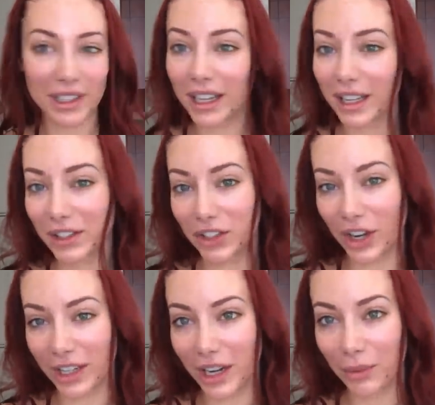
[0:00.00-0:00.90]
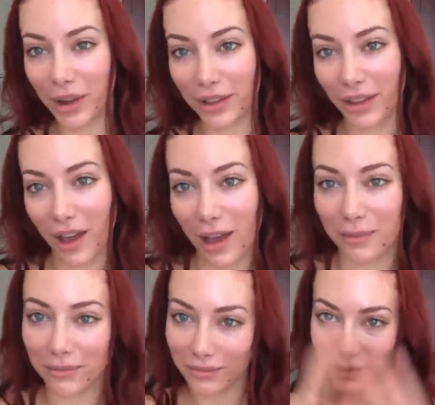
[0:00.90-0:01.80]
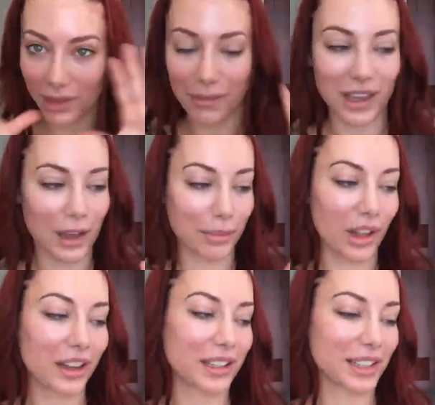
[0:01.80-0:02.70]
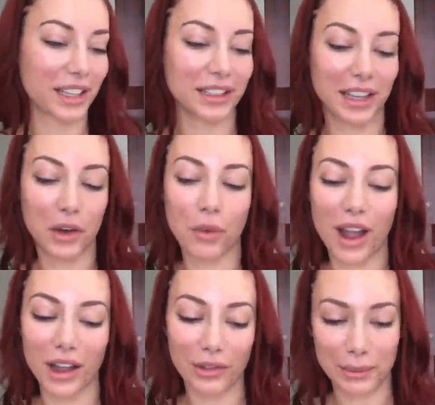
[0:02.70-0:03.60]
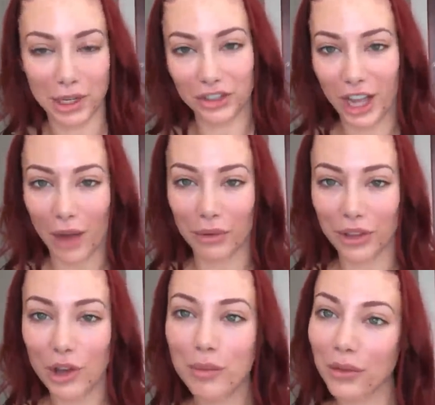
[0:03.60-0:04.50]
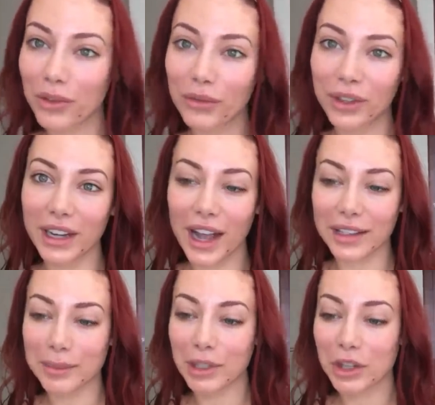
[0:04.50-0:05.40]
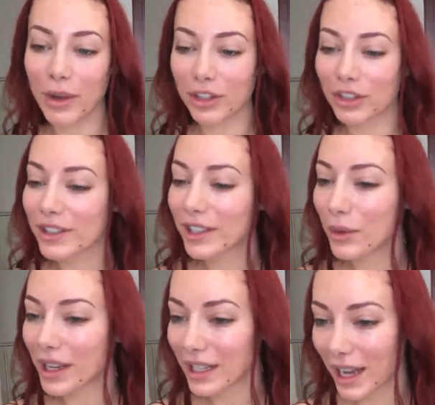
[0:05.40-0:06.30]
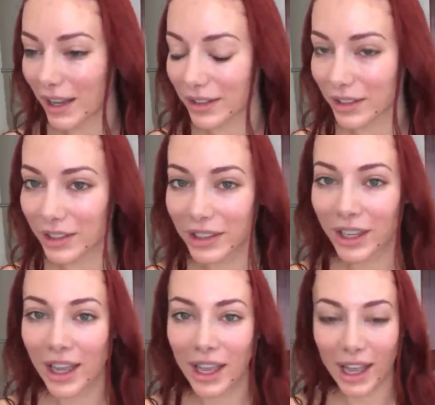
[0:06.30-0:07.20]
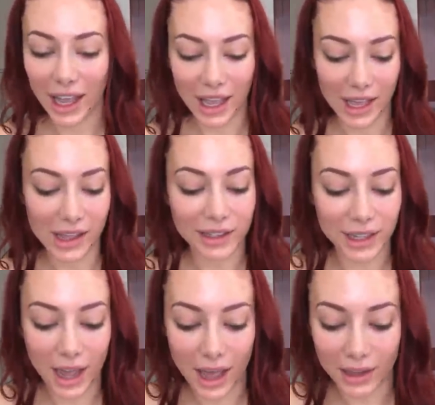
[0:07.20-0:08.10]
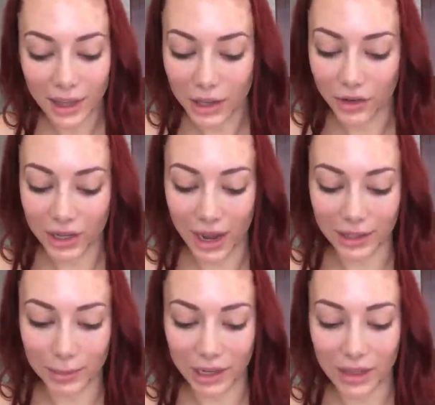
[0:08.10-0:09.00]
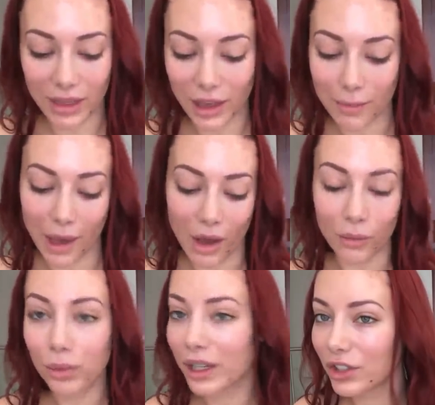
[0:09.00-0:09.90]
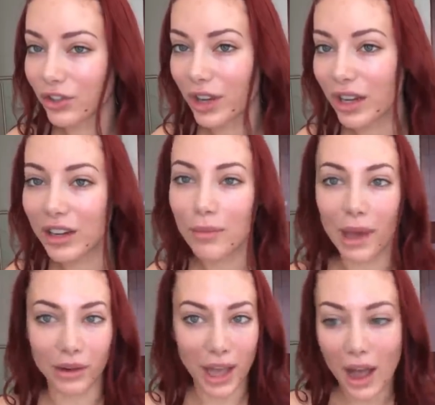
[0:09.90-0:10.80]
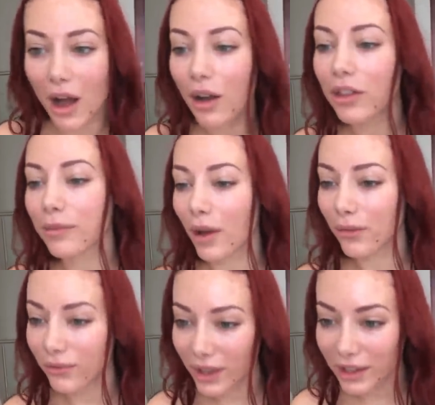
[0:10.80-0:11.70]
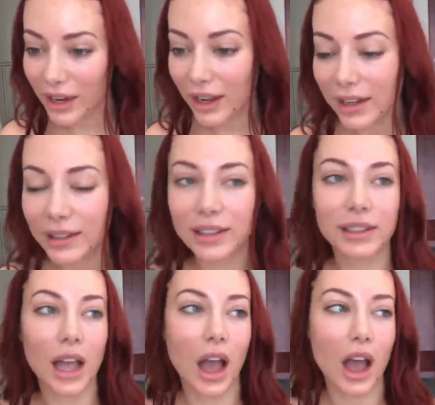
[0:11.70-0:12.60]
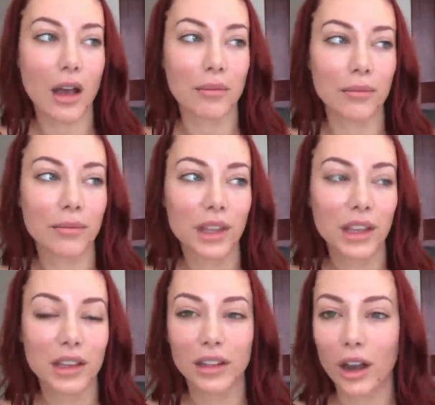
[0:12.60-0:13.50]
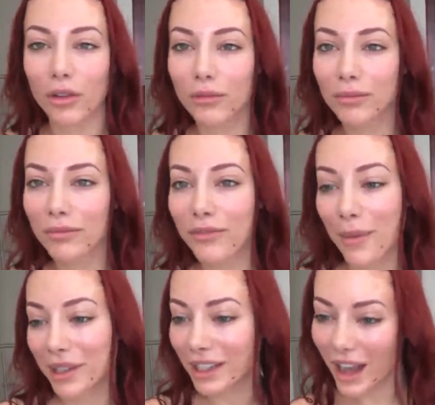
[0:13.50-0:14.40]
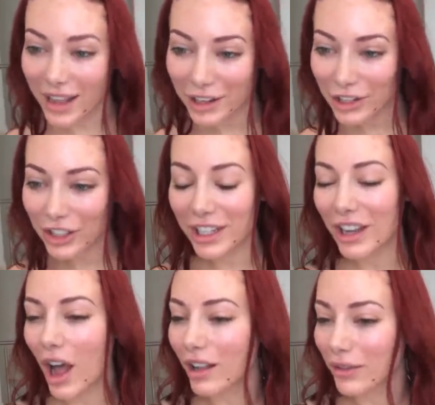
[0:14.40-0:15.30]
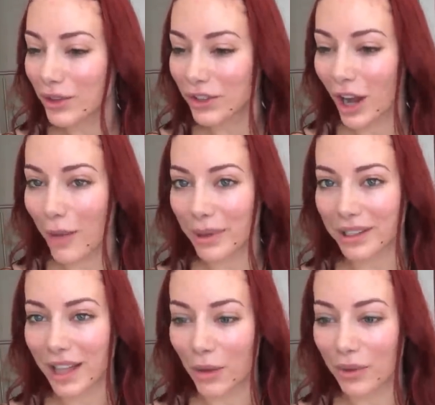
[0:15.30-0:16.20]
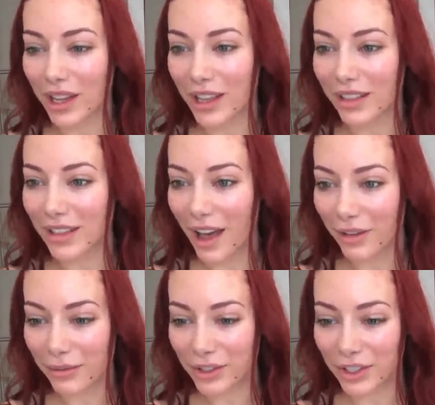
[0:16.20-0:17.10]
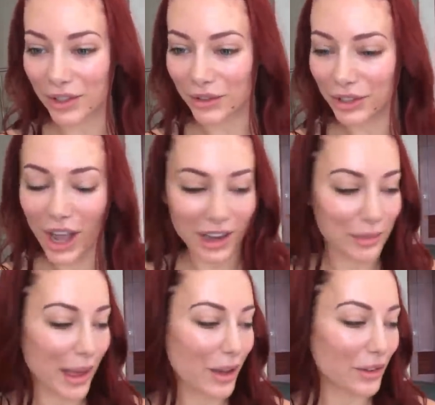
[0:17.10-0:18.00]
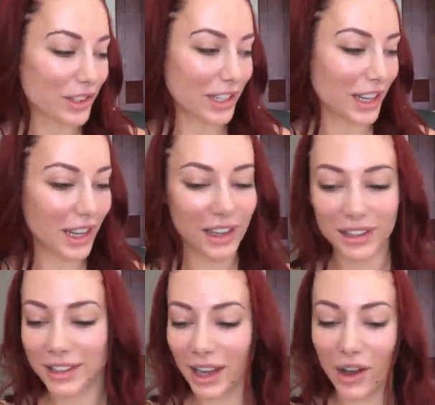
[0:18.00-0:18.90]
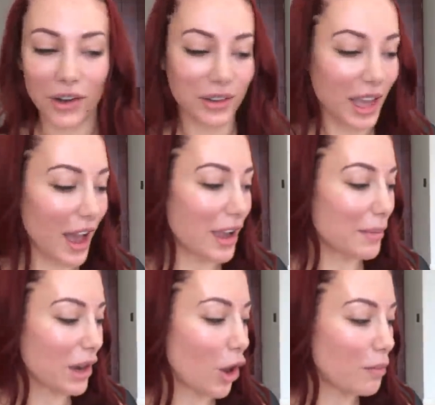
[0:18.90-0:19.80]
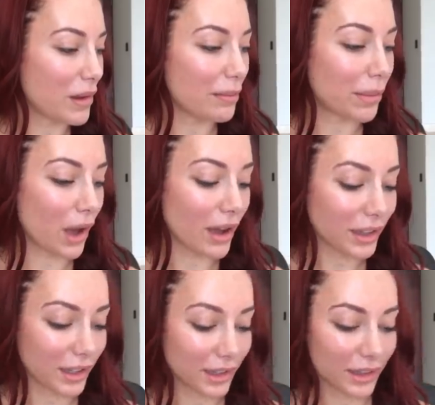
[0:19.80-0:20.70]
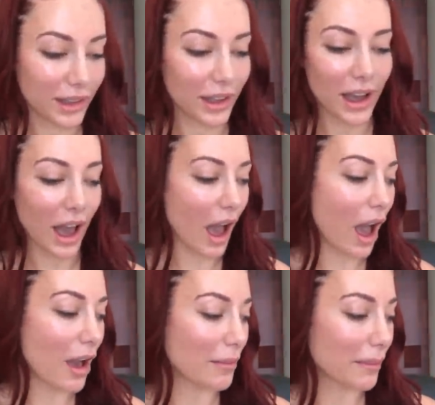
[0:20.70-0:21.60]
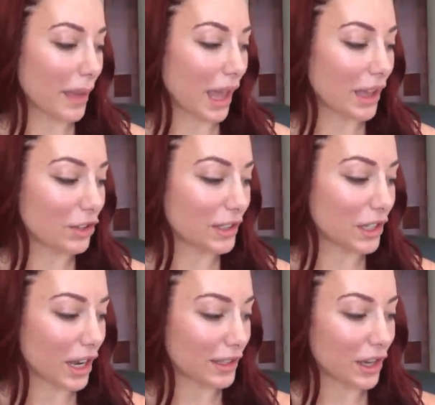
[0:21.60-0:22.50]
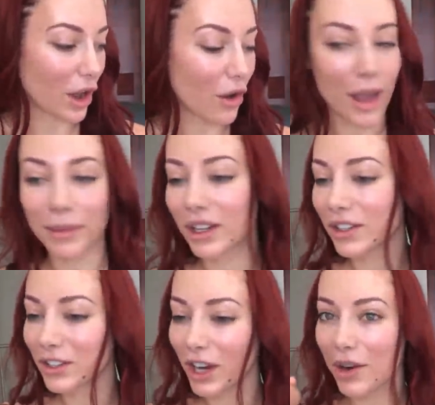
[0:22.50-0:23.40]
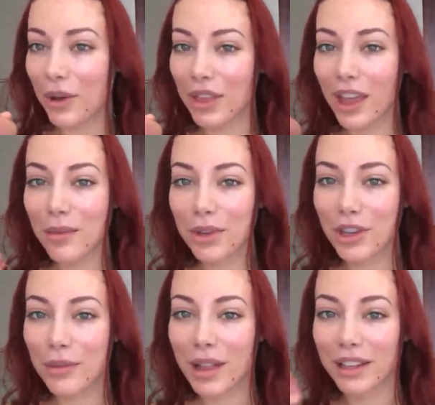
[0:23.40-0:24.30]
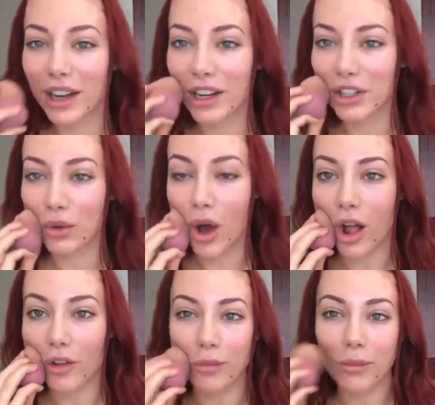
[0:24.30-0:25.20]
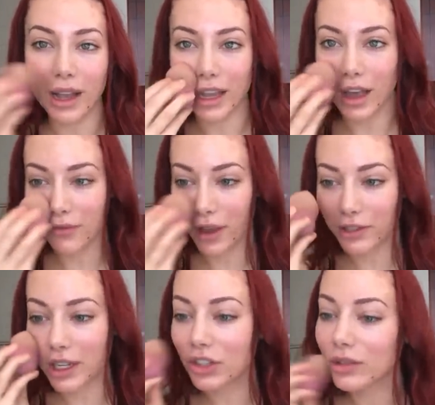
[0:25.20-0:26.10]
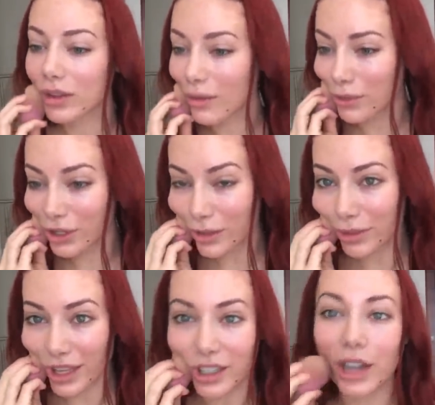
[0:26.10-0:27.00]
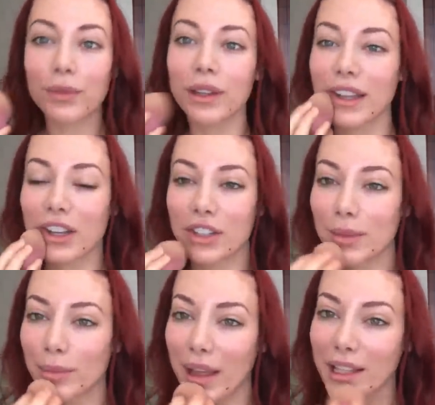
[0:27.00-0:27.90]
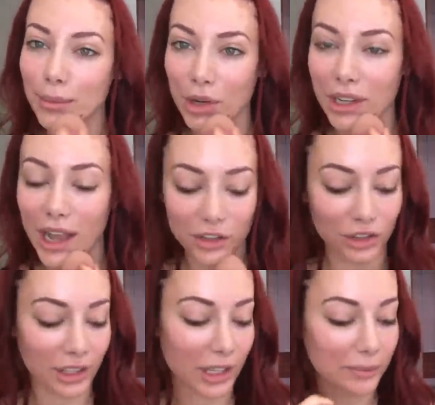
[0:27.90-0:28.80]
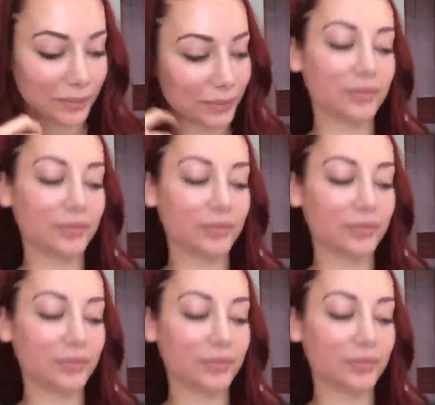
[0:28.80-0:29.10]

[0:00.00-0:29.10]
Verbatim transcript: gonna get started with um, the makeup look because it can take a while if I'm gonna chat with you, but feel free to ask me your questions so I can answer. And uh, yeah, you can ask me anything about waist training, about health, about fitness, um, you know, feminine energy, all of those topics that we love to talk about. So yeah, I'm an open book. Um, and just so you guys know, I'm gonna start with a beauty blender. I do all of my foundation with a beauty blender. I feel like it just blends more naturally.